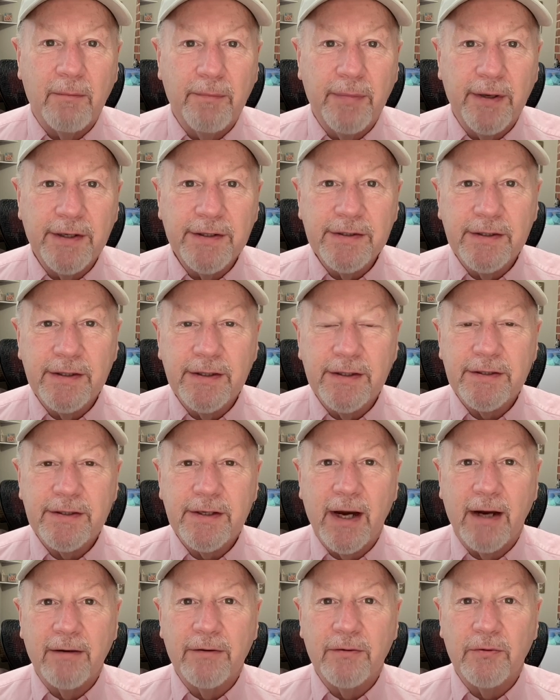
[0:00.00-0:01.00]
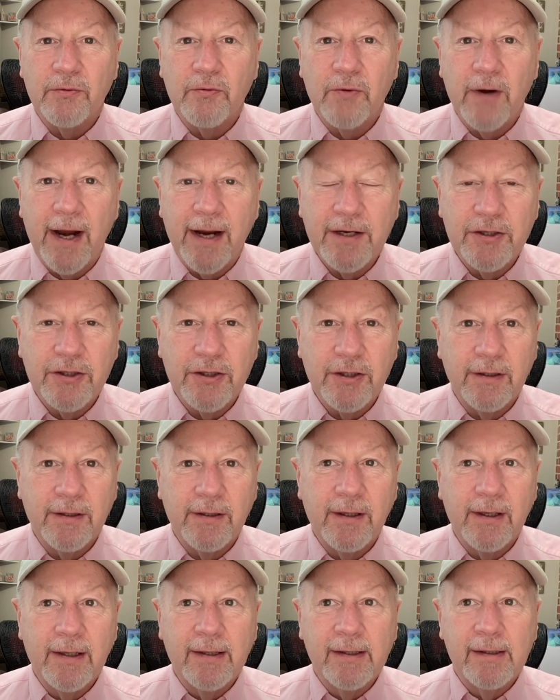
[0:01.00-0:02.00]
business, our
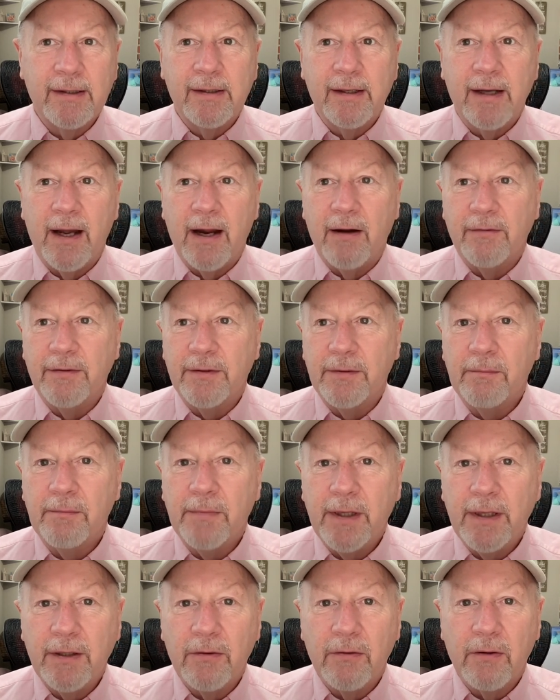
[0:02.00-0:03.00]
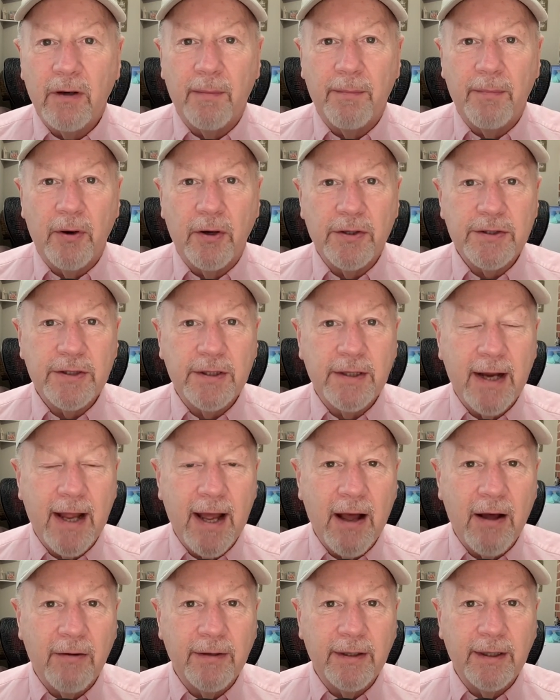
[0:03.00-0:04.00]
direction, our demeanor, our
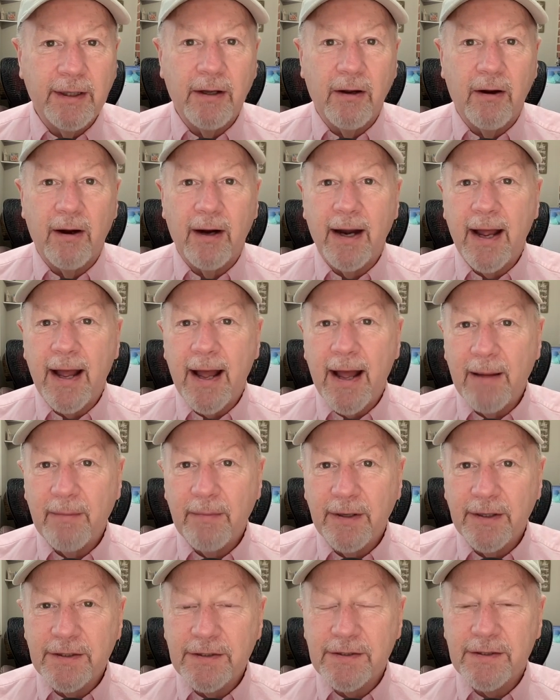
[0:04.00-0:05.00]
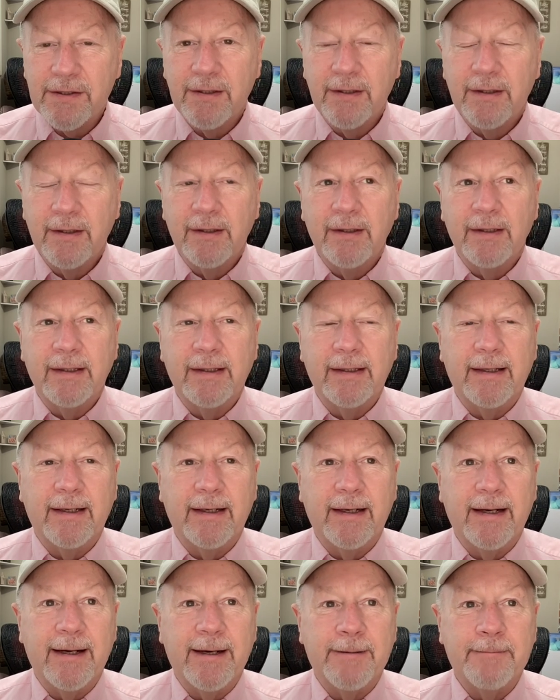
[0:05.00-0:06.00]
personality, our habits.
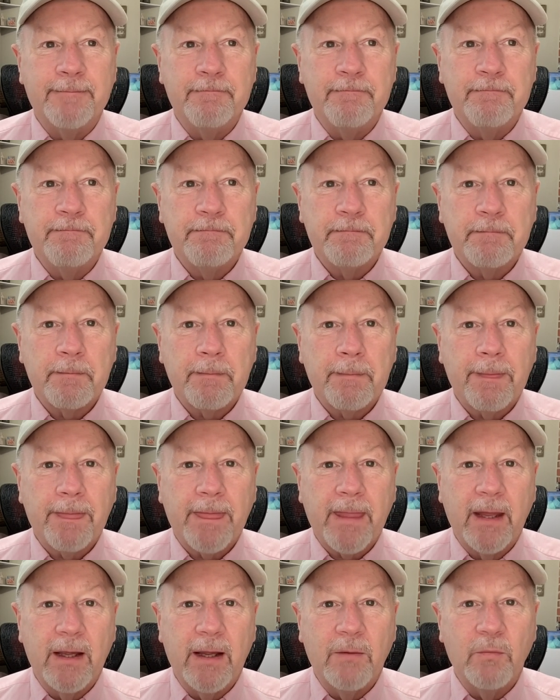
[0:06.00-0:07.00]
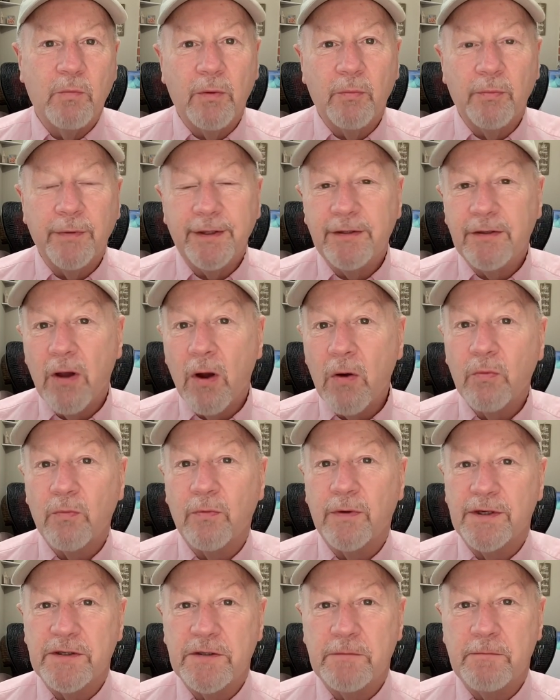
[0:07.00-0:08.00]
Um, and when we don't
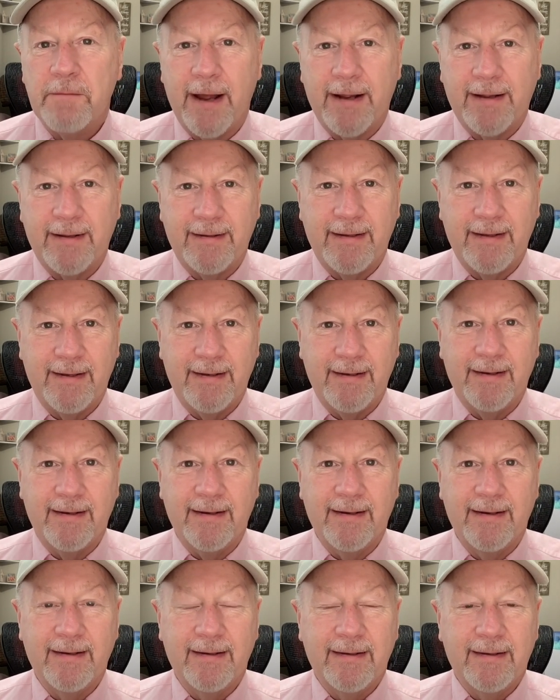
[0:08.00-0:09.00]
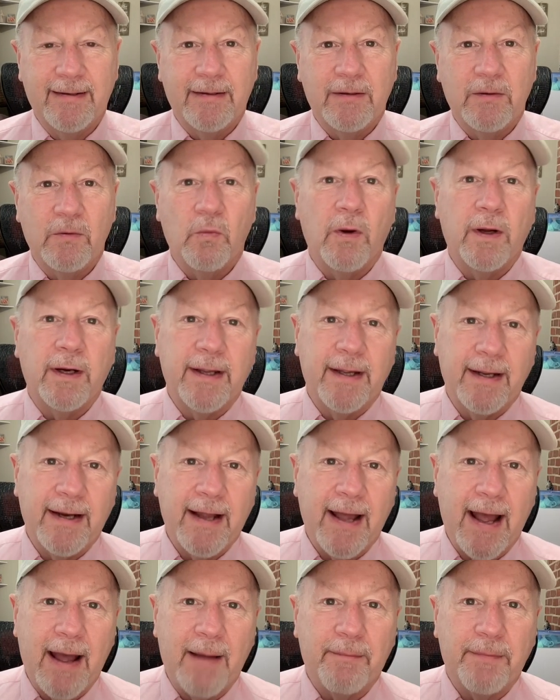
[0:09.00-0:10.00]
respect it, what can
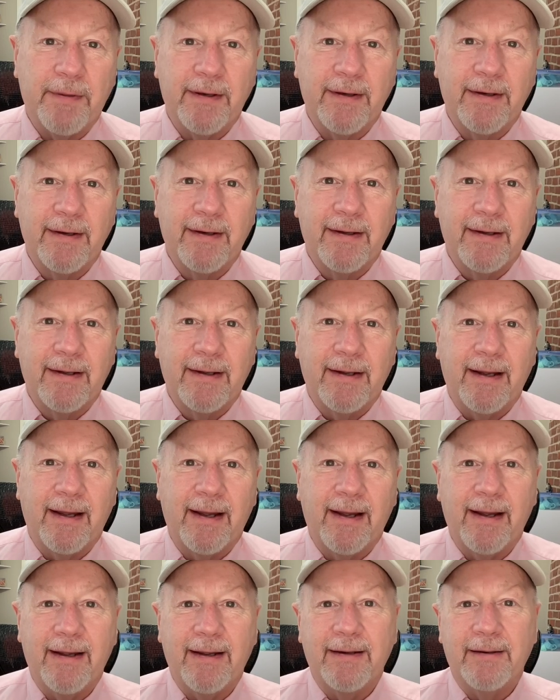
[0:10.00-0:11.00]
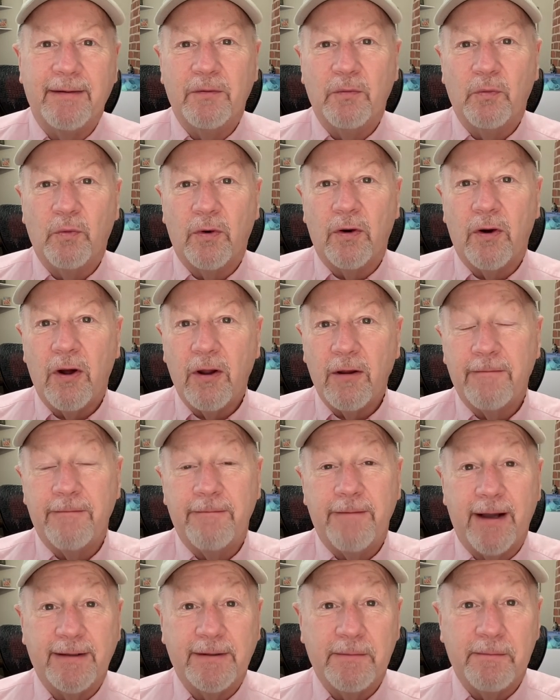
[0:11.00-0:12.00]
happen? And we're all
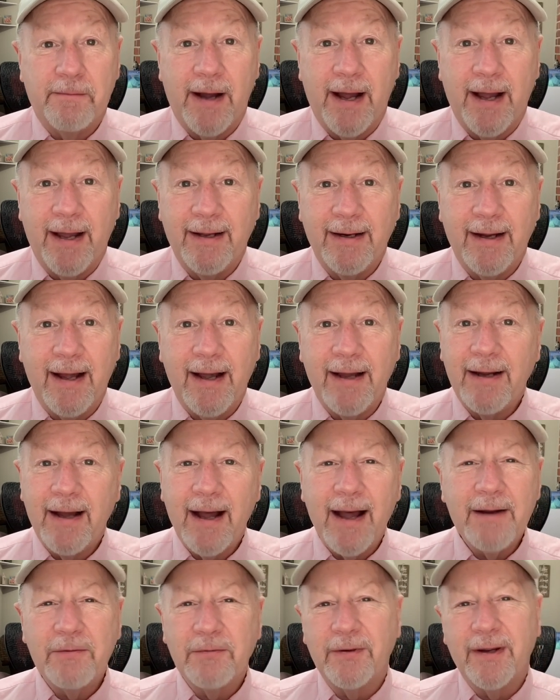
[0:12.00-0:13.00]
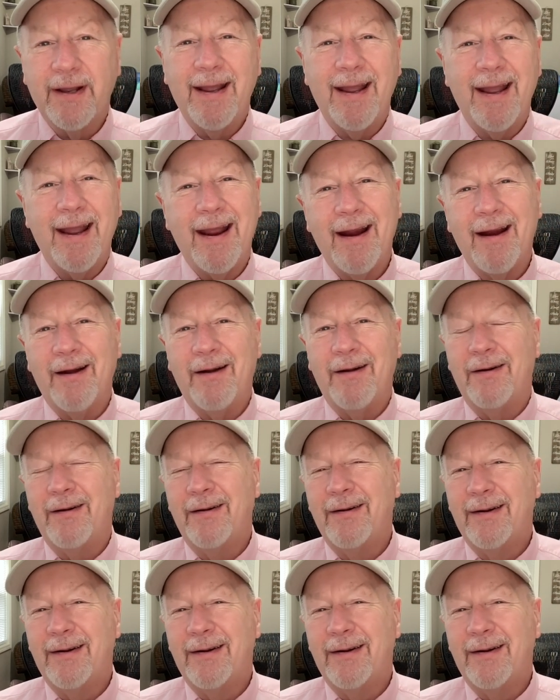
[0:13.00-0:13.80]
affected by it. I don't care